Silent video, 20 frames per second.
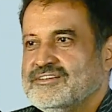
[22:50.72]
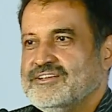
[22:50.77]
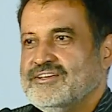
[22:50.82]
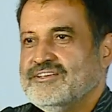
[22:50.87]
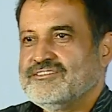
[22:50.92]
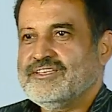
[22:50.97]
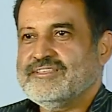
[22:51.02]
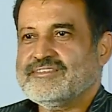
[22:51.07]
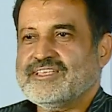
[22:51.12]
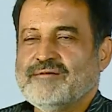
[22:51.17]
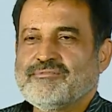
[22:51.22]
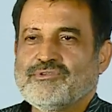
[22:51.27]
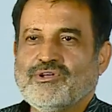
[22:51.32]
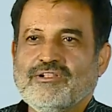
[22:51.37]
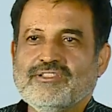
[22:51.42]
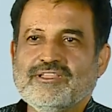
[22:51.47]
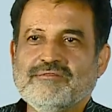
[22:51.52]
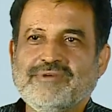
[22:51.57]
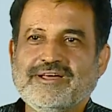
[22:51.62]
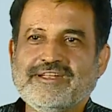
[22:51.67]
So he's kept all
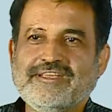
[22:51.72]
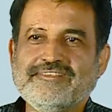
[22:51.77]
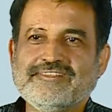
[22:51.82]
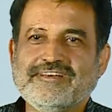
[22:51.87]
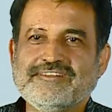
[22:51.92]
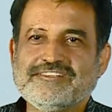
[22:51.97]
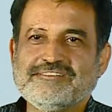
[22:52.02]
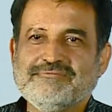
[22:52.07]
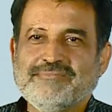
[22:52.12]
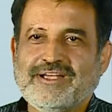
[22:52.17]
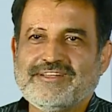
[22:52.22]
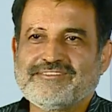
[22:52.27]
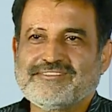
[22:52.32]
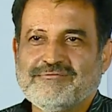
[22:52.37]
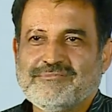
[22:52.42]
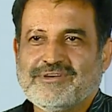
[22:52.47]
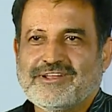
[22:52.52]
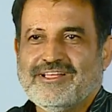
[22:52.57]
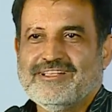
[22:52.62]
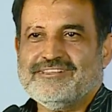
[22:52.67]
the money that is made
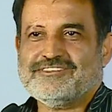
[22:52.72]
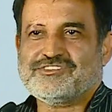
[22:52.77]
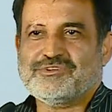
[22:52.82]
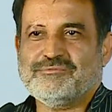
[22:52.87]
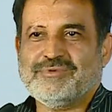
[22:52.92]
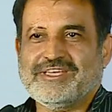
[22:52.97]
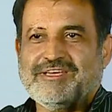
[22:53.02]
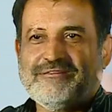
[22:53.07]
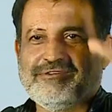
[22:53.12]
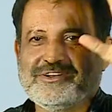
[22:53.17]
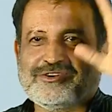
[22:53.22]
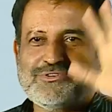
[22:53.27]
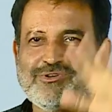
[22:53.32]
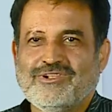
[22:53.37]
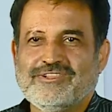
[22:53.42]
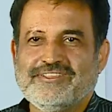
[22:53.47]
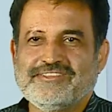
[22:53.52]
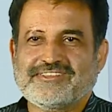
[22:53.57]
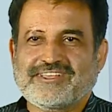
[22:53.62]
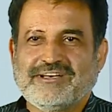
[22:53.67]
somewhere else to be given to all
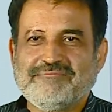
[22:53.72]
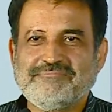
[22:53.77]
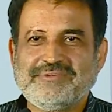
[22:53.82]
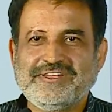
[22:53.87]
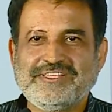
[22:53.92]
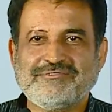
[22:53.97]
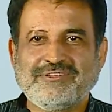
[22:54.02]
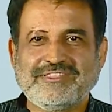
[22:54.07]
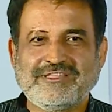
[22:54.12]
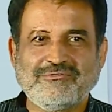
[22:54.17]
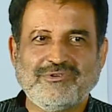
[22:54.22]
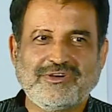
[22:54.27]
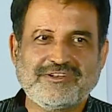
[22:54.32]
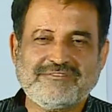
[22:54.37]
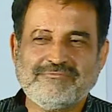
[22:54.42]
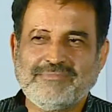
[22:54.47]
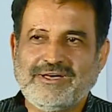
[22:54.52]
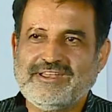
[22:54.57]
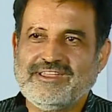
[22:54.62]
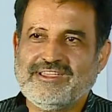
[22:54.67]
these companies when they want
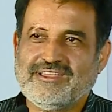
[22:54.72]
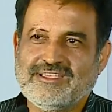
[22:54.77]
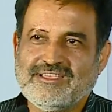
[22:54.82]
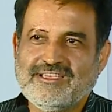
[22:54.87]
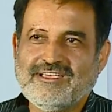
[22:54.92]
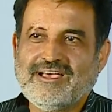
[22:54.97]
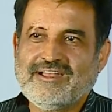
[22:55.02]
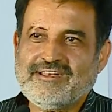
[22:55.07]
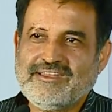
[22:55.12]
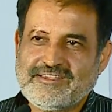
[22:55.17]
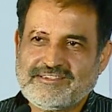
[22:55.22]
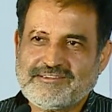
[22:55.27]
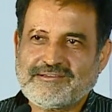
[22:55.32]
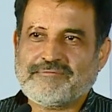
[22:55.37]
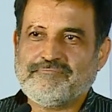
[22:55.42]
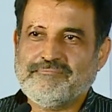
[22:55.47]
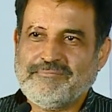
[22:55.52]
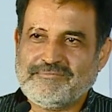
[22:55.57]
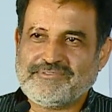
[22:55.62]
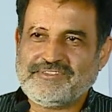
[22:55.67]
money. And he
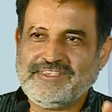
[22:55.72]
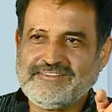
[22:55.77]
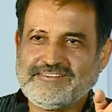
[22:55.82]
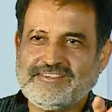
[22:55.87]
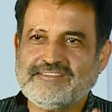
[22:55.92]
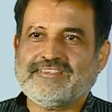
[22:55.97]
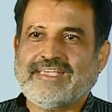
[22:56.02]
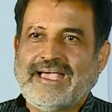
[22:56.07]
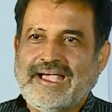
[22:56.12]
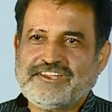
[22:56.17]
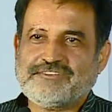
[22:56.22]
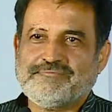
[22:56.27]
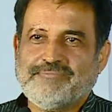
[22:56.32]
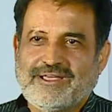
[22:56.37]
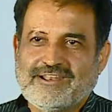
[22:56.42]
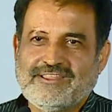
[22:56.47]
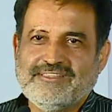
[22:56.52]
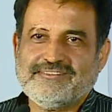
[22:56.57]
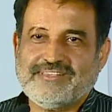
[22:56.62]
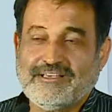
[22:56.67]
sees his cash
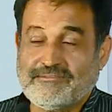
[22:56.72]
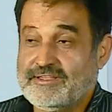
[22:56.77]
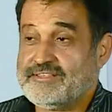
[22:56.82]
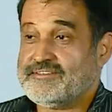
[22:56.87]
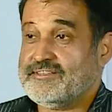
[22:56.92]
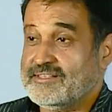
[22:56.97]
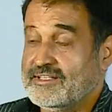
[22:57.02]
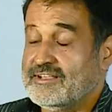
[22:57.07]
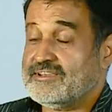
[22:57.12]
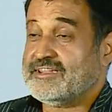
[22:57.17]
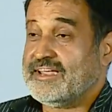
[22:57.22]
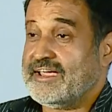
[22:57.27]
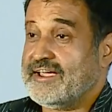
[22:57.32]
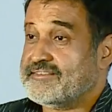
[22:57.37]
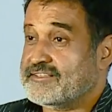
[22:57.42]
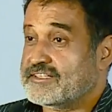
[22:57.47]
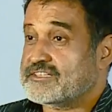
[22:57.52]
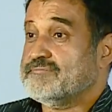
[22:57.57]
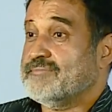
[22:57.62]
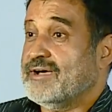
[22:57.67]
balance every single day. He's
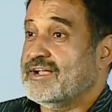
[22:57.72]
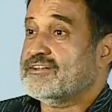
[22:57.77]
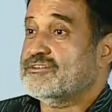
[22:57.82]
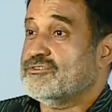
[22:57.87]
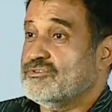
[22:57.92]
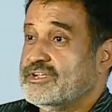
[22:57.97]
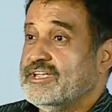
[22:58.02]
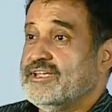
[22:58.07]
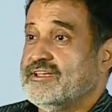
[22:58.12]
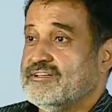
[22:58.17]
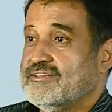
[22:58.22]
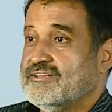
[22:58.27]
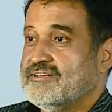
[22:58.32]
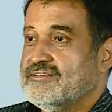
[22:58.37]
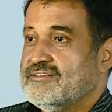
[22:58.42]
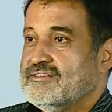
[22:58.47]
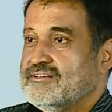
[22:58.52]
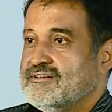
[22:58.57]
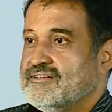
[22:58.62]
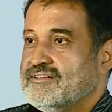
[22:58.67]
a smart cookie.
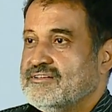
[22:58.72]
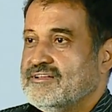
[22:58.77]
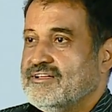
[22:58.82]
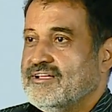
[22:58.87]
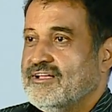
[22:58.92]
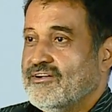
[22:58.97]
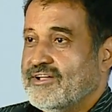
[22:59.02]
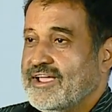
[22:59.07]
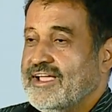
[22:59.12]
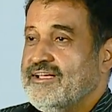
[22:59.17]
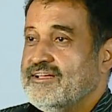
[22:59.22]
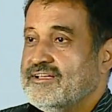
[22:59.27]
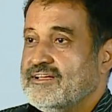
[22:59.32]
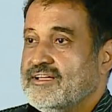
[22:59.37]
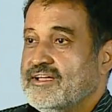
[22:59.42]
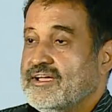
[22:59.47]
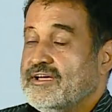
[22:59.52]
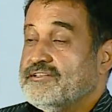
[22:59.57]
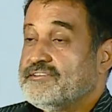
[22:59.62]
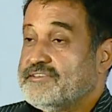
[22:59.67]
Okay?
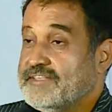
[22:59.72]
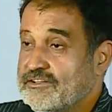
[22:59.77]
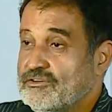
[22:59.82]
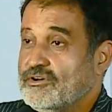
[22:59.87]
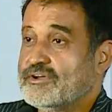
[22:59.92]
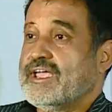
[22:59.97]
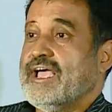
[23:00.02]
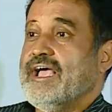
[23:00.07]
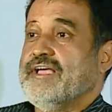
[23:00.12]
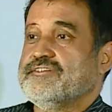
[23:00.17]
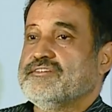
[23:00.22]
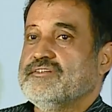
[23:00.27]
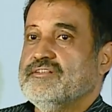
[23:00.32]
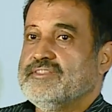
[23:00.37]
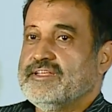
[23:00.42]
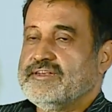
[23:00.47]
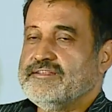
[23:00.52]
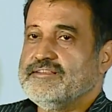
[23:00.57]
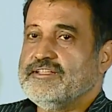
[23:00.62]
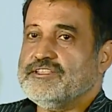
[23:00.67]
See your cash.
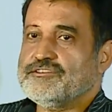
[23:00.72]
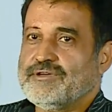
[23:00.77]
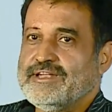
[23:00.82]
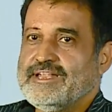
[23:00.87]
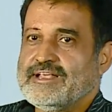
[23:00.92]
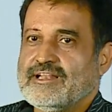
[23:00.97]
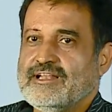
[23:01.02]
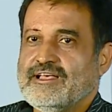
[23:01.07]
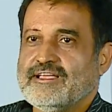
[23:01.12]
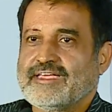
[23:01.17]
The reason is very clear.